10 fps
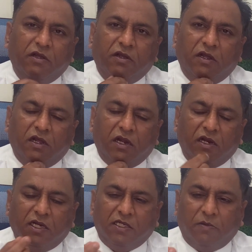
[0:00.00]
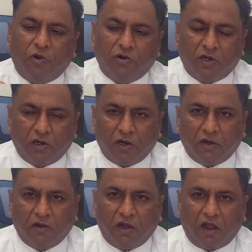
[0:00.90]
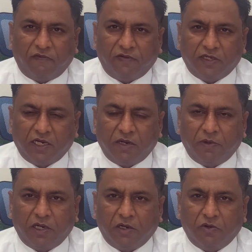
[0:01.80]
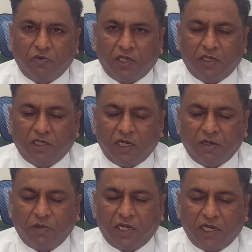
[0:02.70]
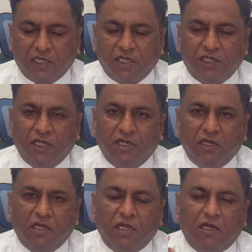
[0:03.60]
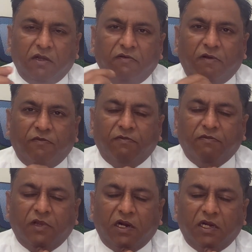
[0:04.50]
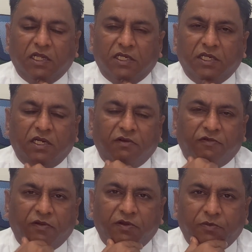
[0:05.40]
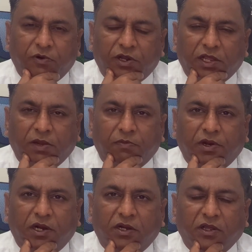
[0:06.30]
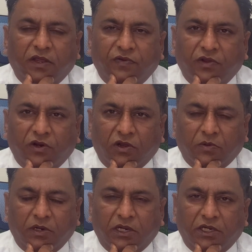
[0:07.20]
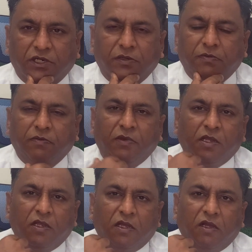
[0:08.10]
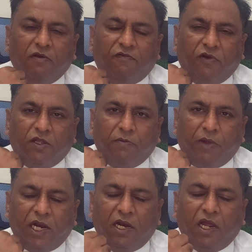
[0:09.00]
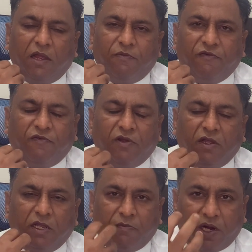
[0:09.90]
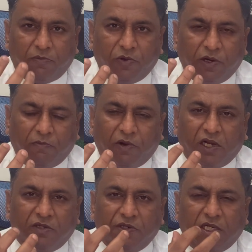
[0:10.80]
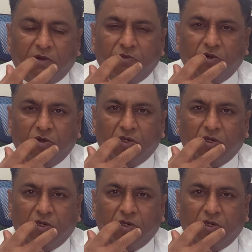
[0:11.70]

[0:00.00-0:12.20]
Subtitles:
and it's about a half a centimeter to 1 centimeter incision from under the chin. We put in the implant to give you an augmentation. For the men, I prefer the med pore implants, which are more